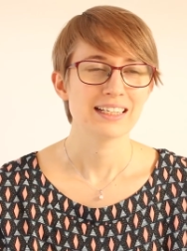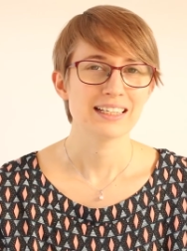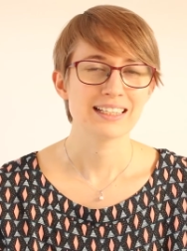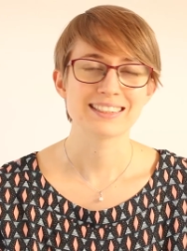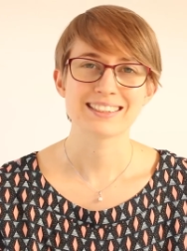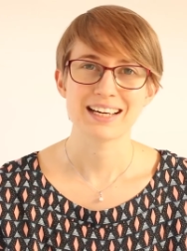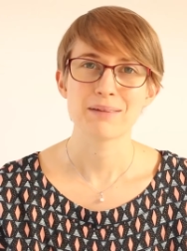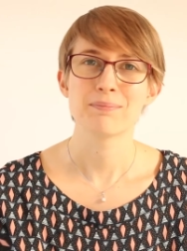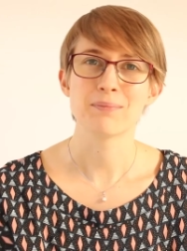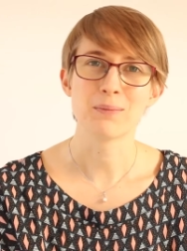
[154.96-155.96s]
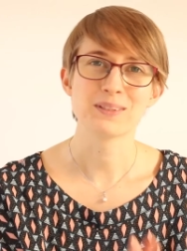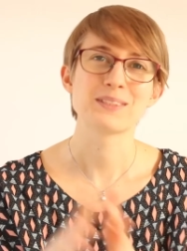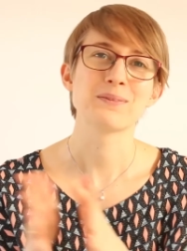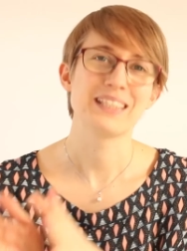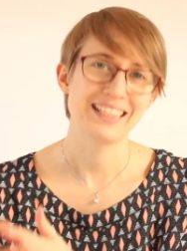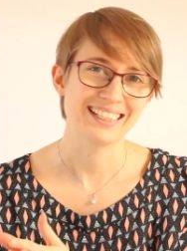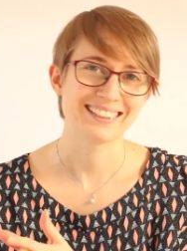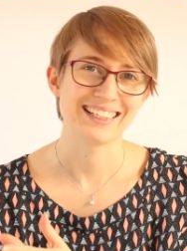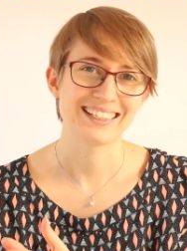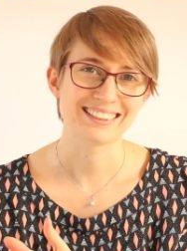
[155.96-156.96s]
it's almost a week
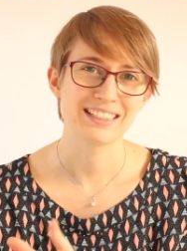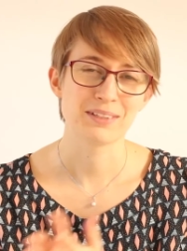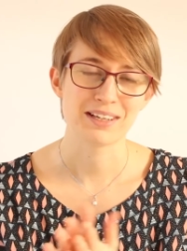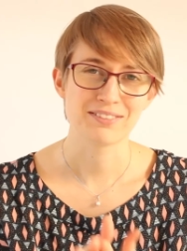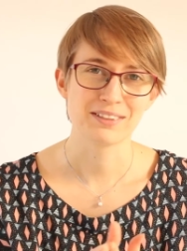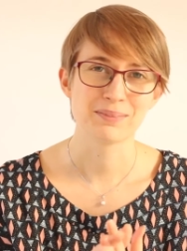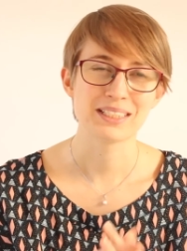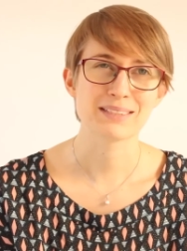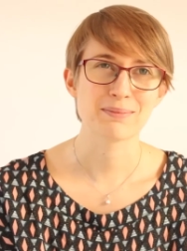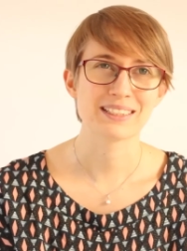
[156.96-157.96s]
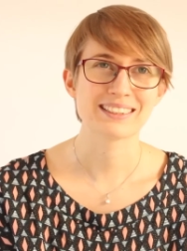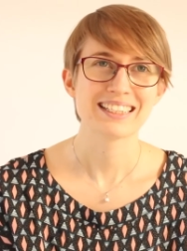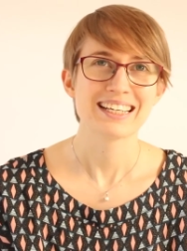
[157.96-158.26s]
later actually when I filmed this, but